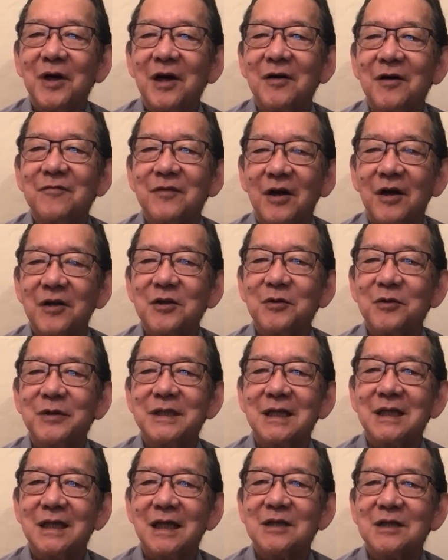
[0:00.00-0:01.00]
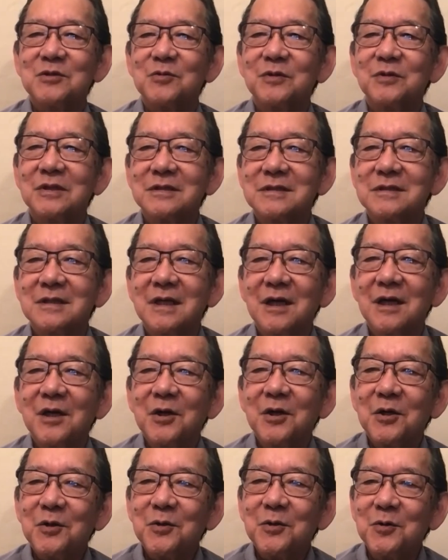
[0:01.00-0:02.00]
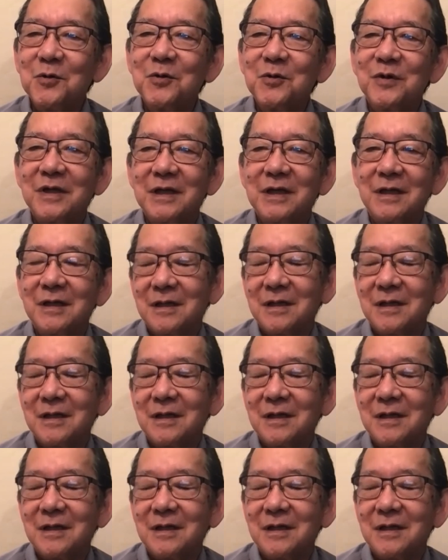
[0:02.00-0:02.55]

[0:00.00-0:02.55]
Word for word: of other intellectuals who